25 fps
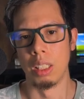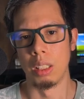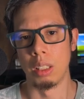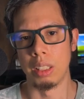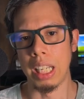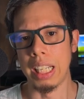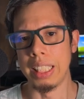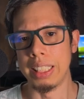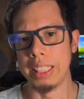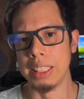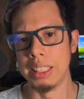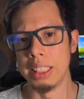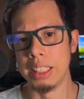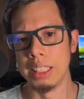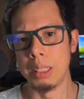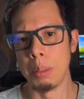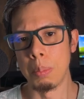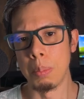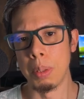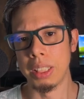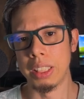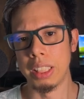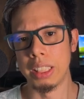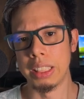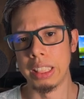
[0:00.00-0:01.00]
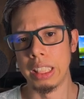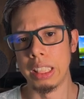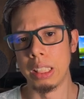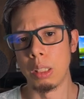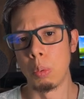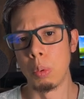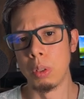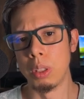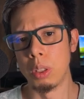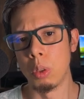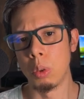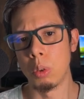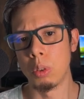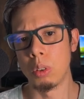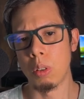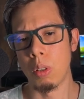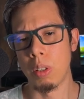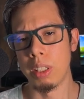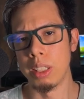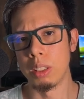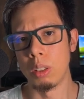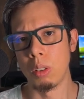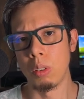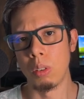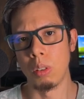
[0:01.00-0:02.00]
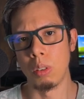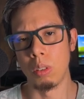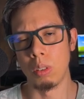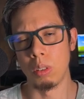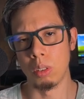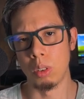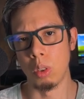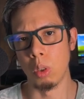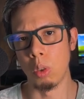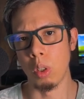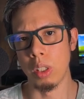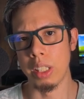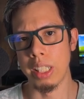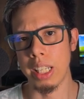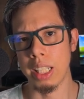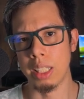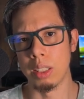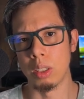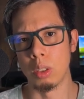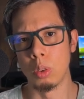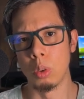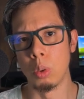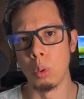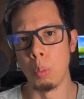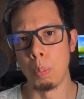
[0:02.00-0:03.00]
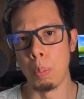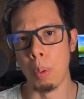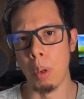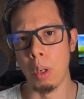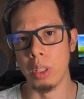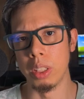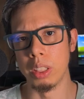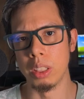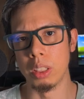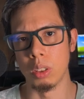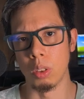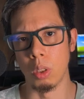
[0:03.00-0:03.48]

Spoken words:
Adjacency matrix is when you're trying to connect 2 points